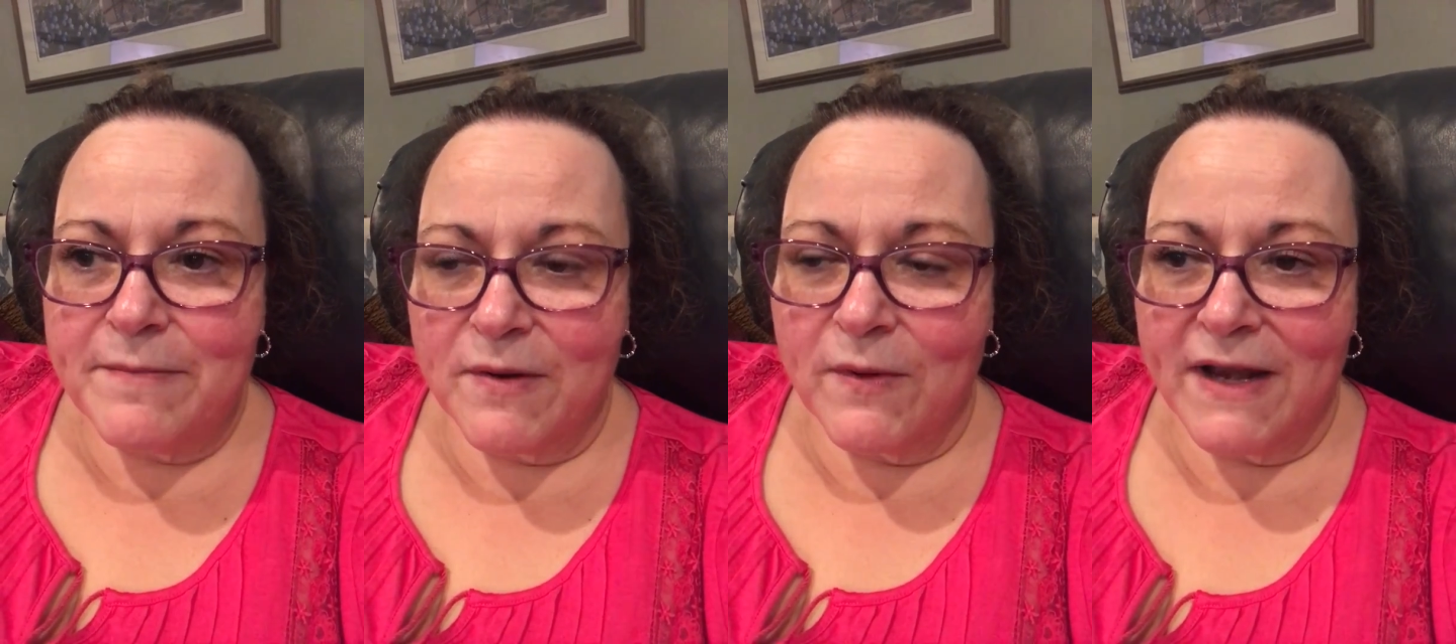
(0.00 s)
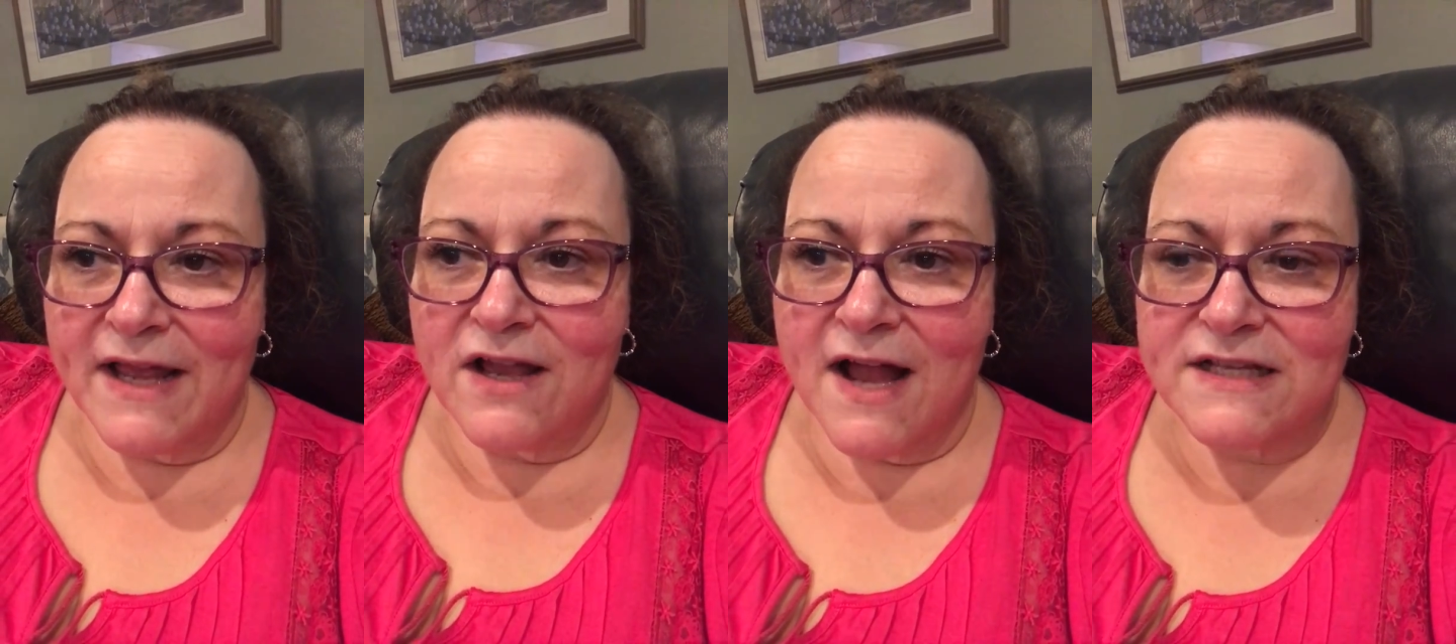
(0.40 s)
but when
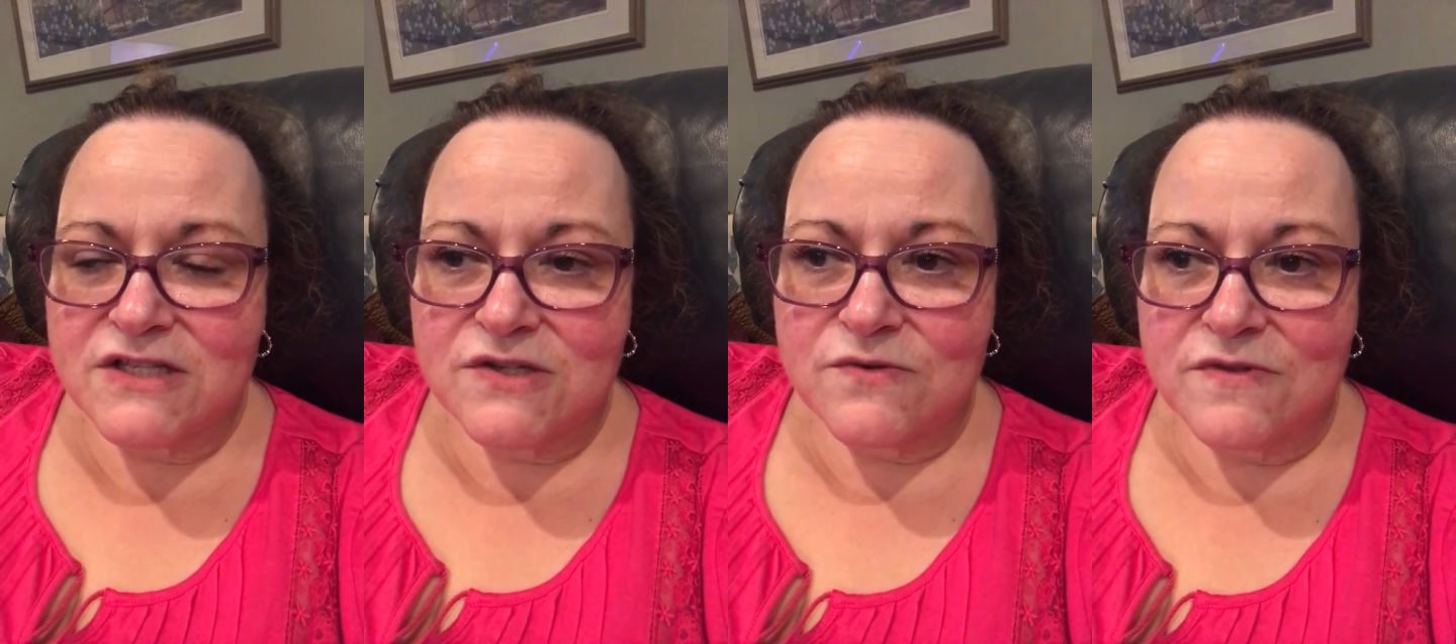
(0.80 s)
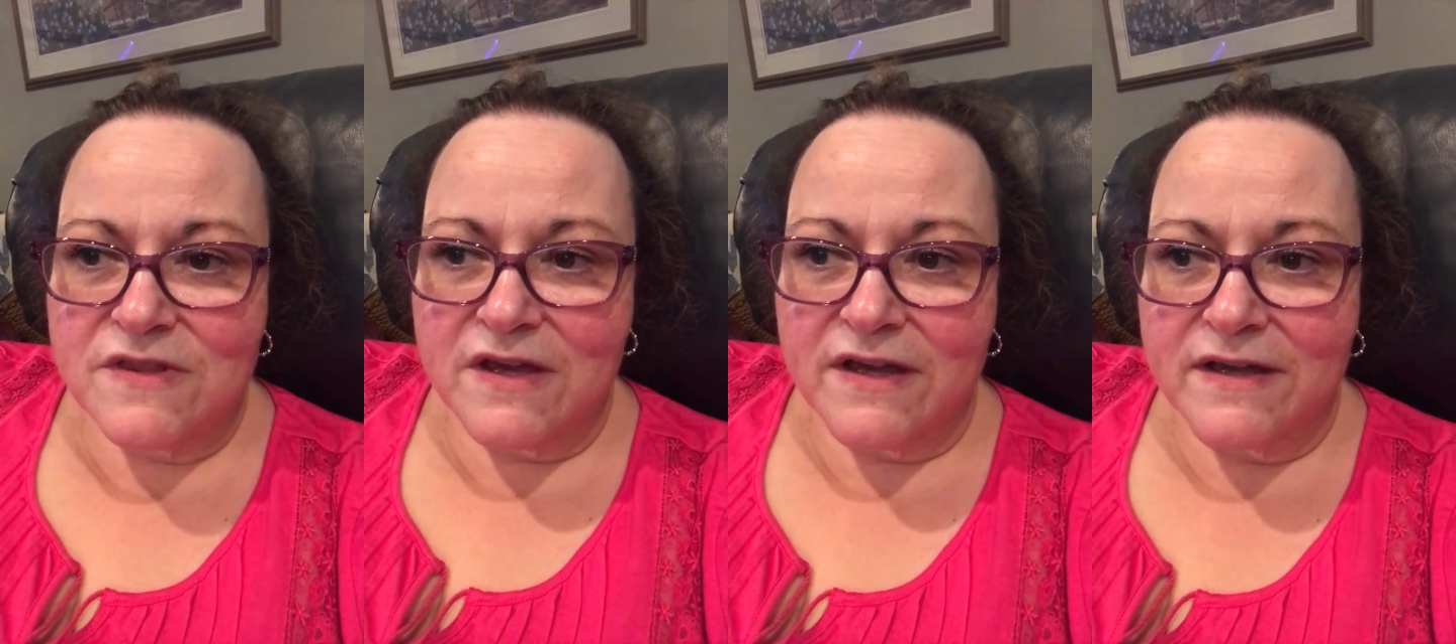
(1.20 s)
I got to
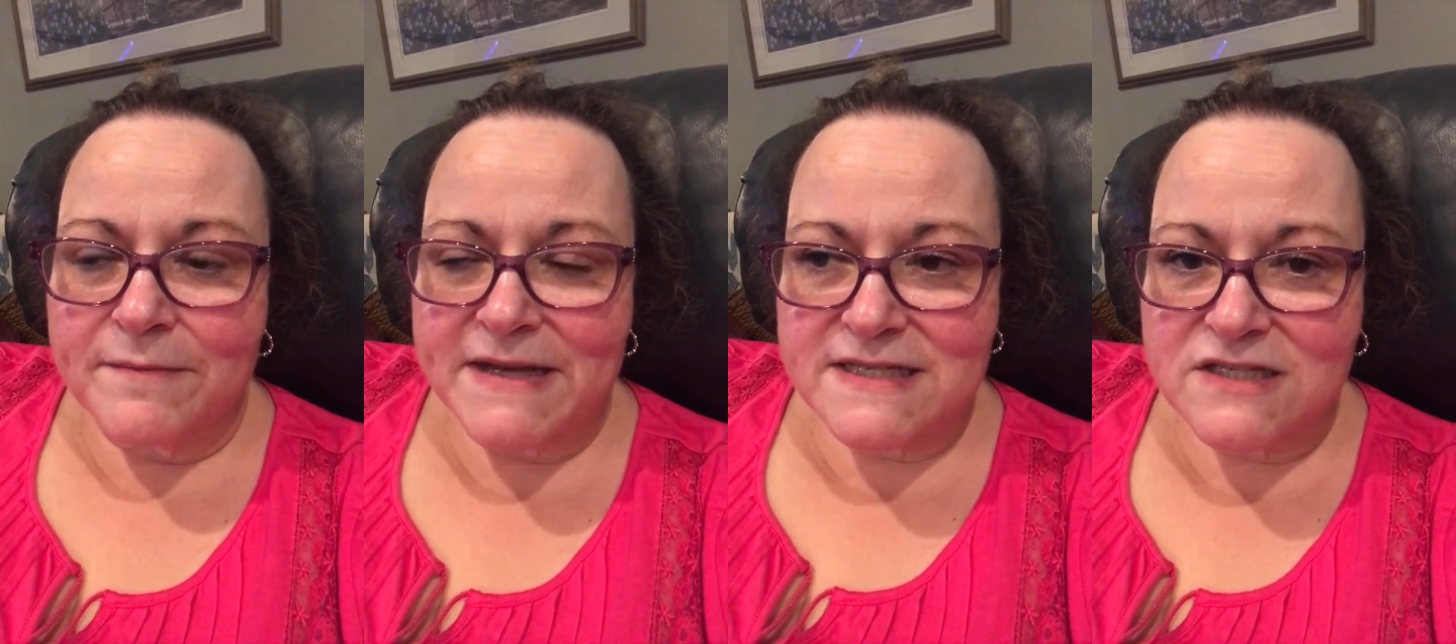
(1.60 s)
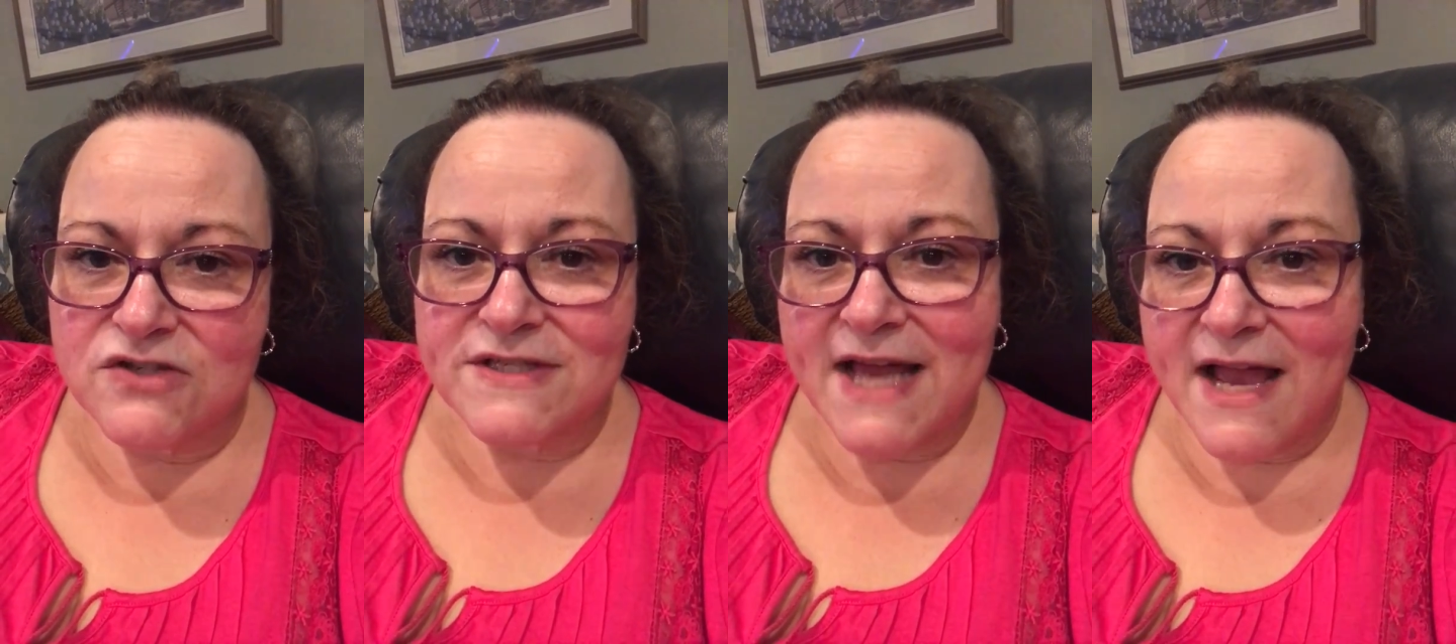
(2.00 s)
my
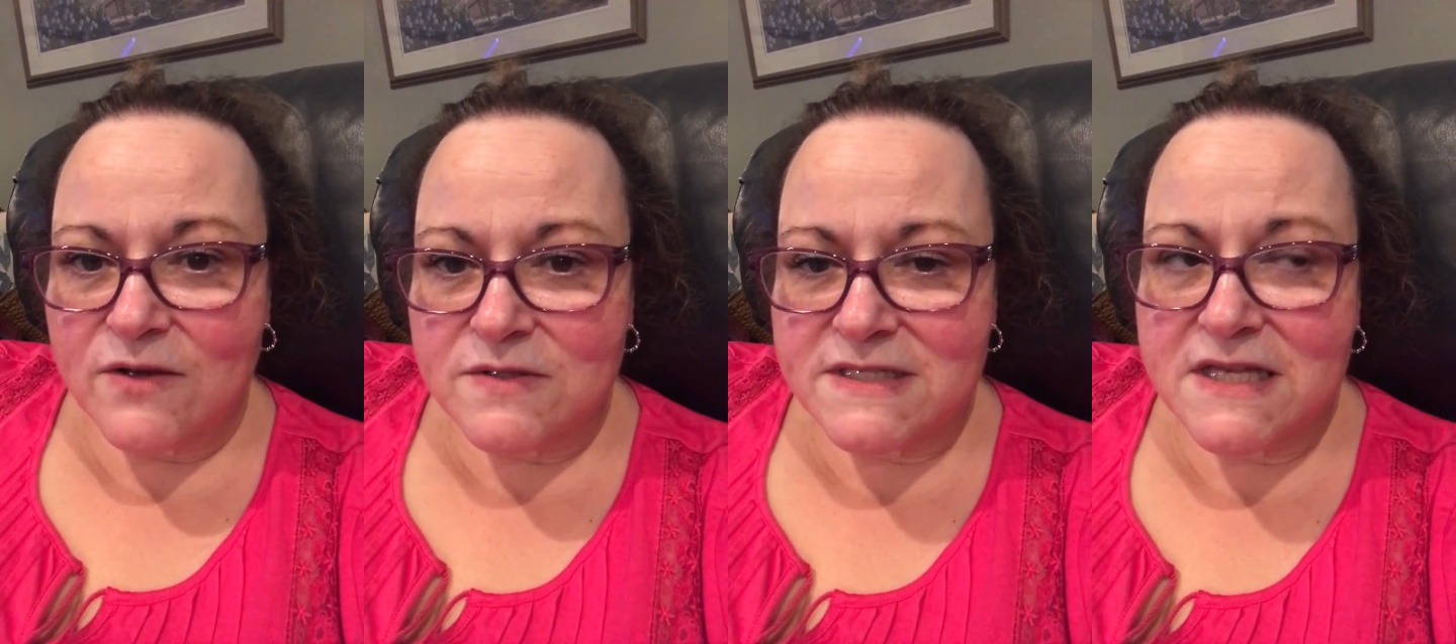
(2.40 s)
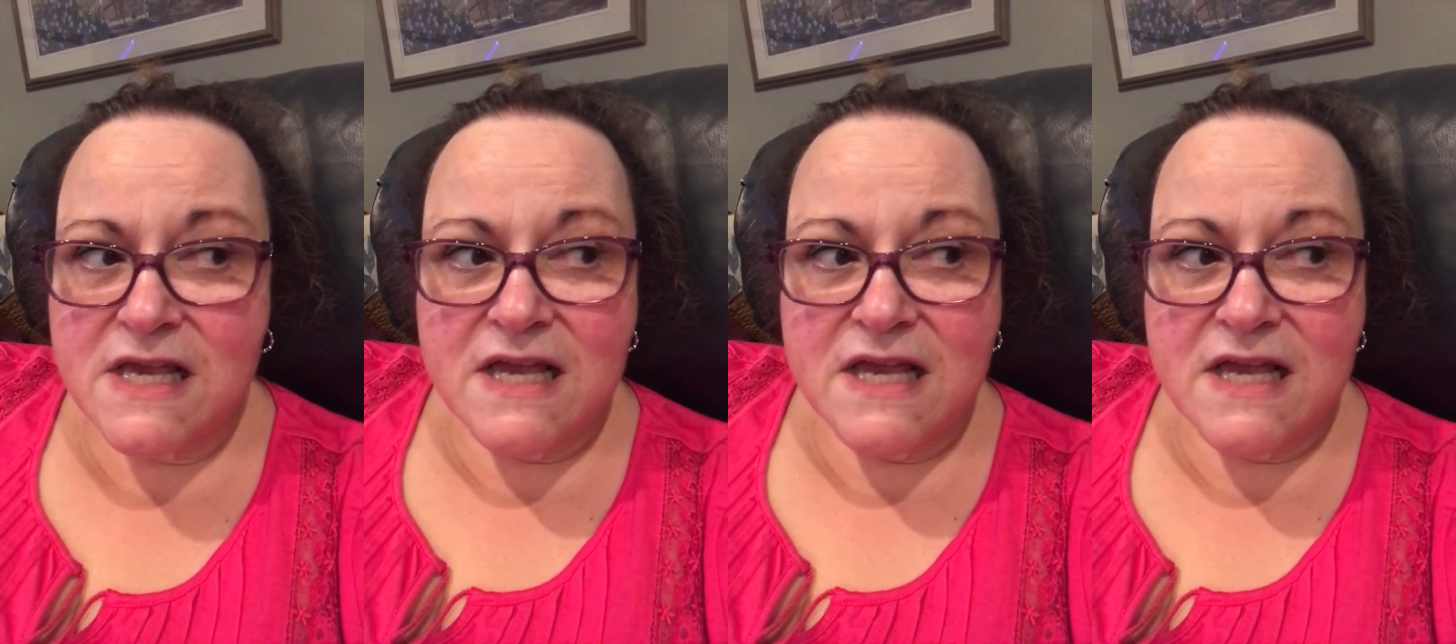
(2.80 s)
sister's house,